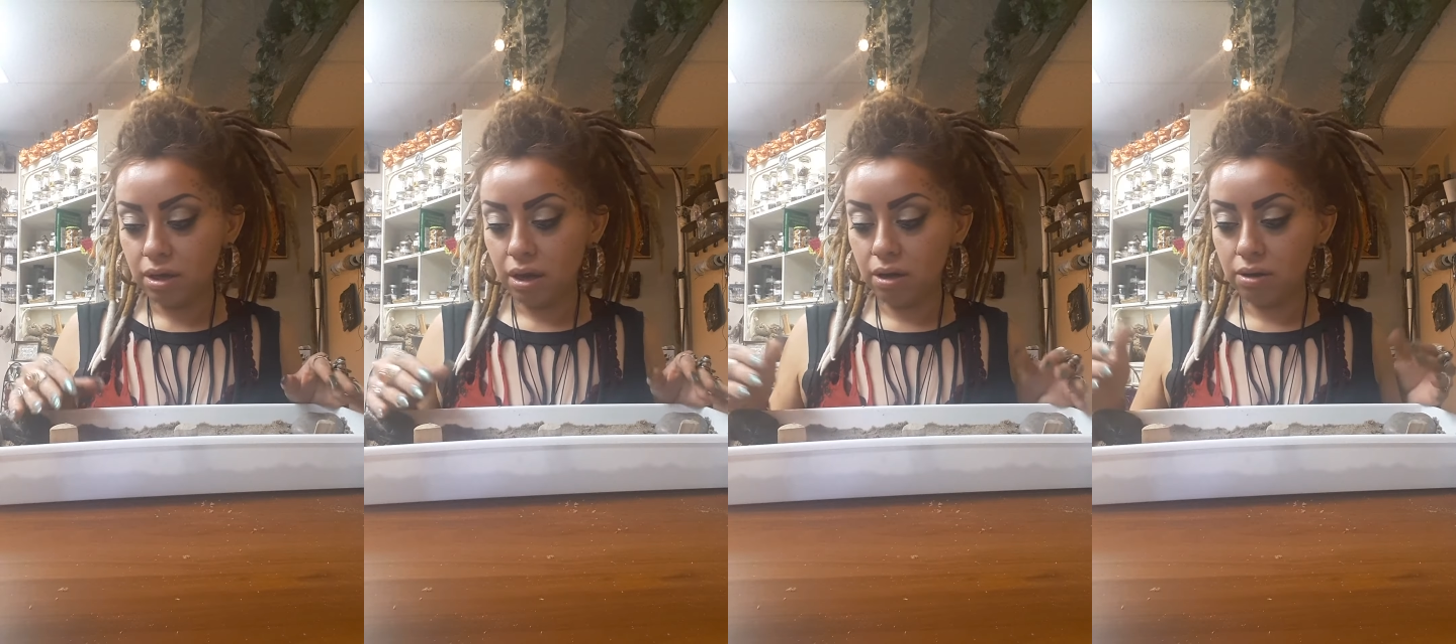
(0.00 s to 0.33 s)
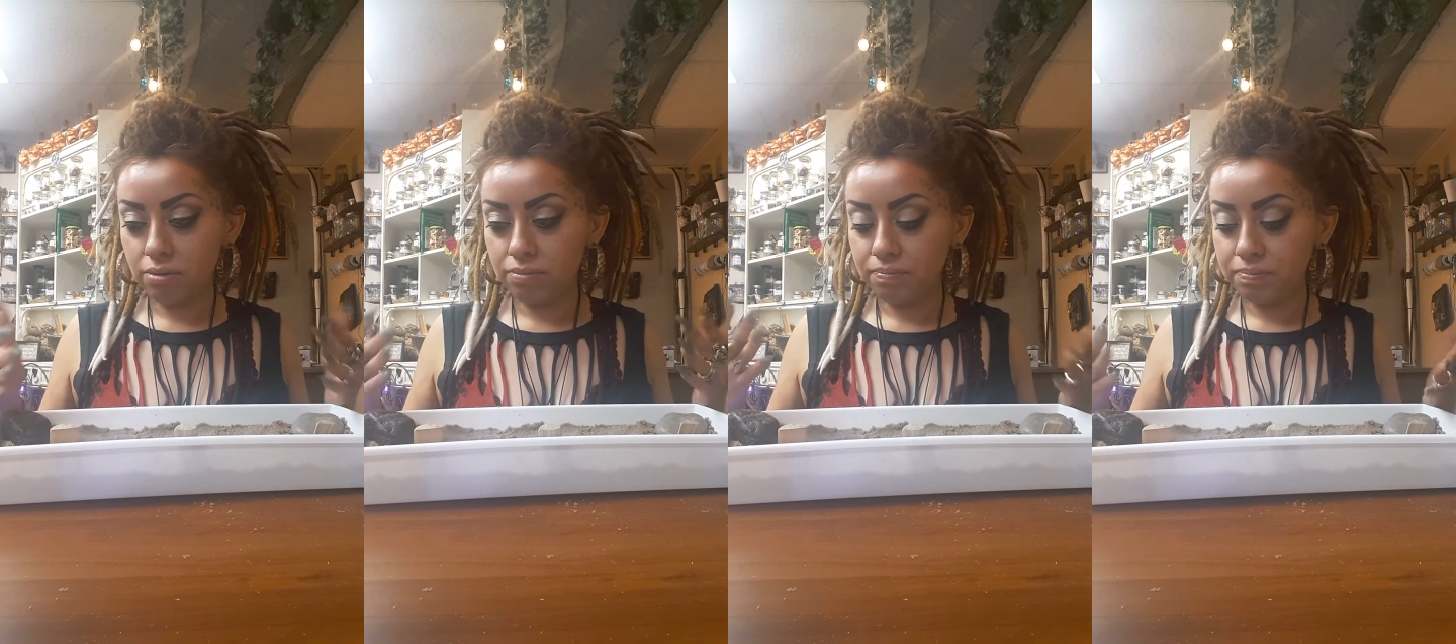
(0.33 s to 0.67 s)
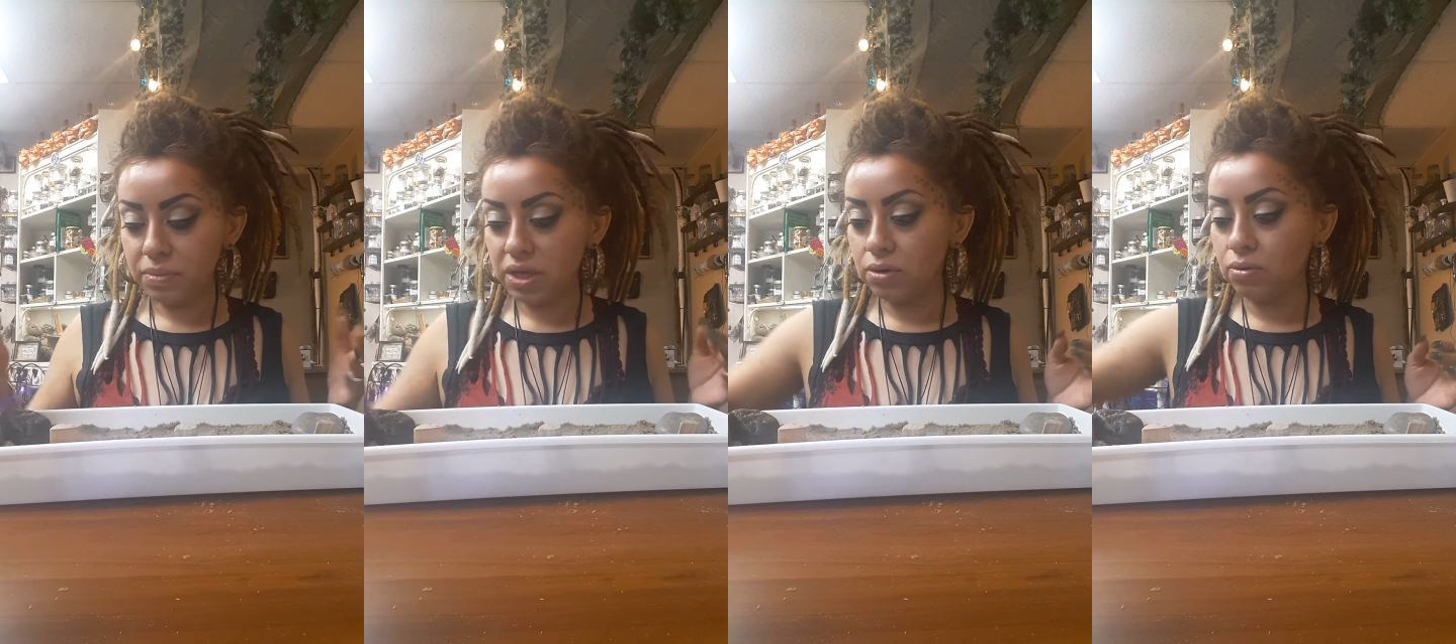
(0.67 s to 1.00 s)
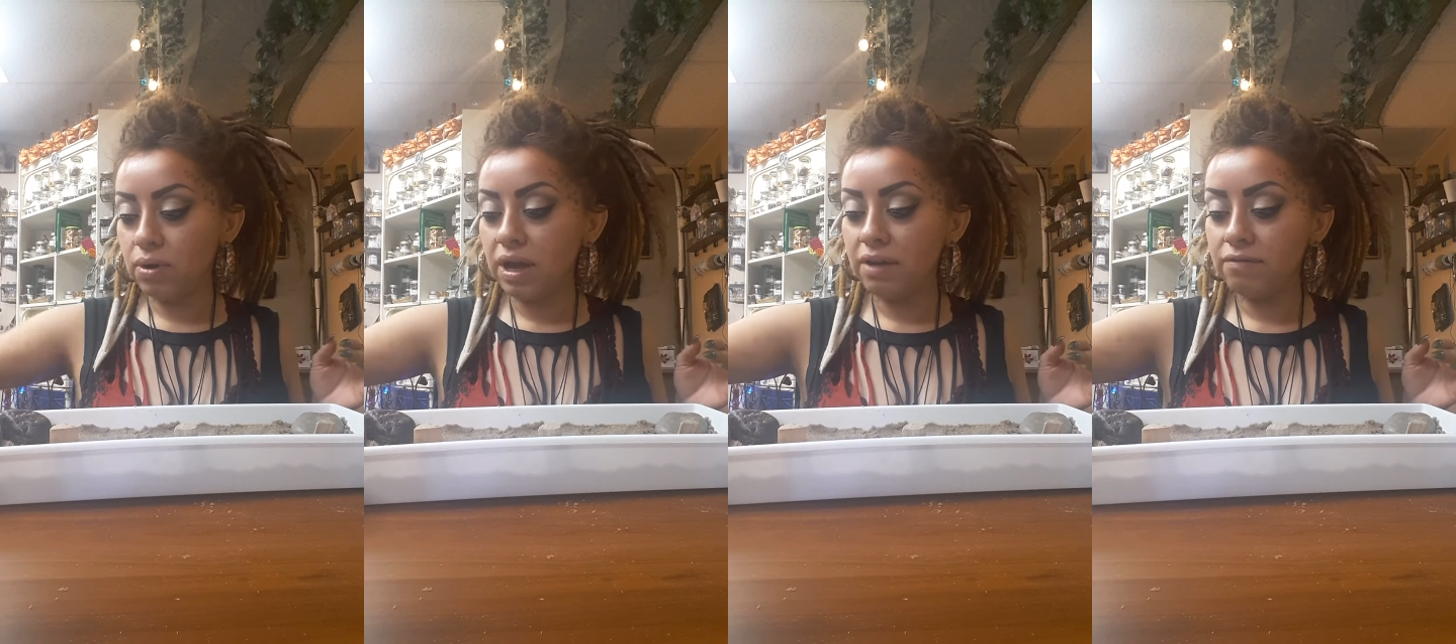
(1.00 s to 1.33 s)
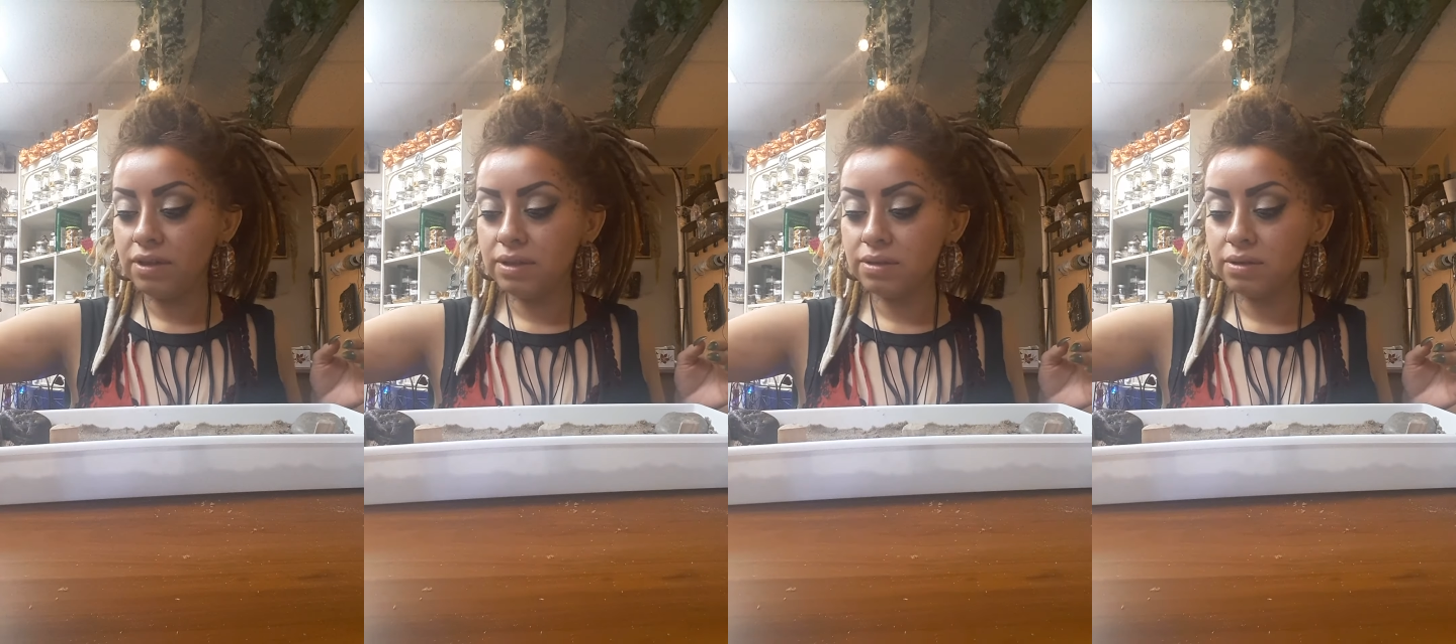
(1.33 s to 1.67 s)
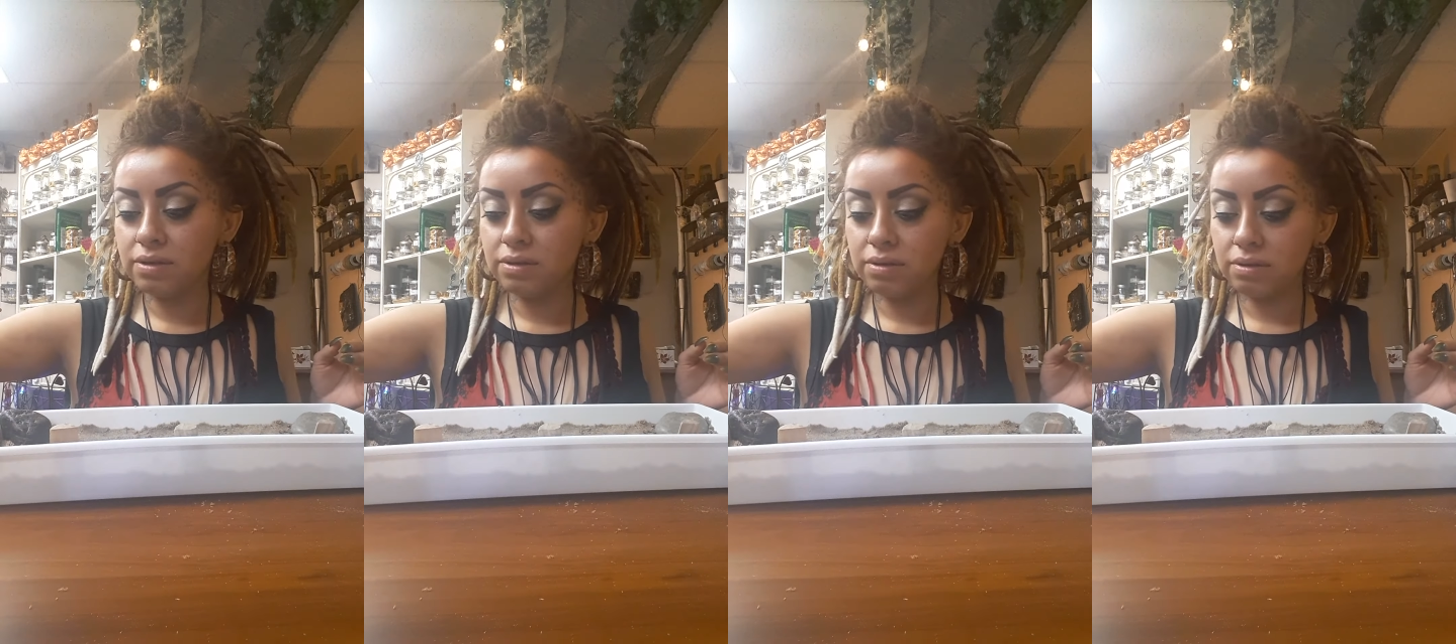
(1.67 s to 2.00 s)
you know, having
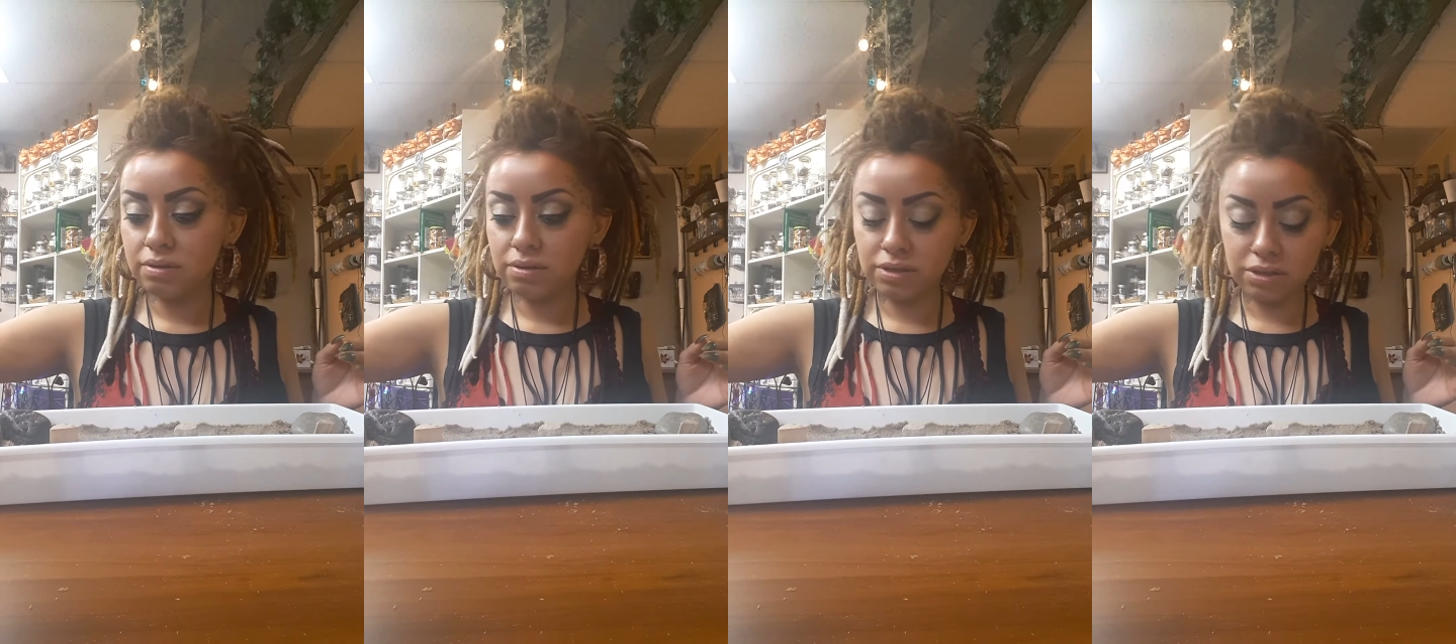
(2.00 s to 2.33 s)
the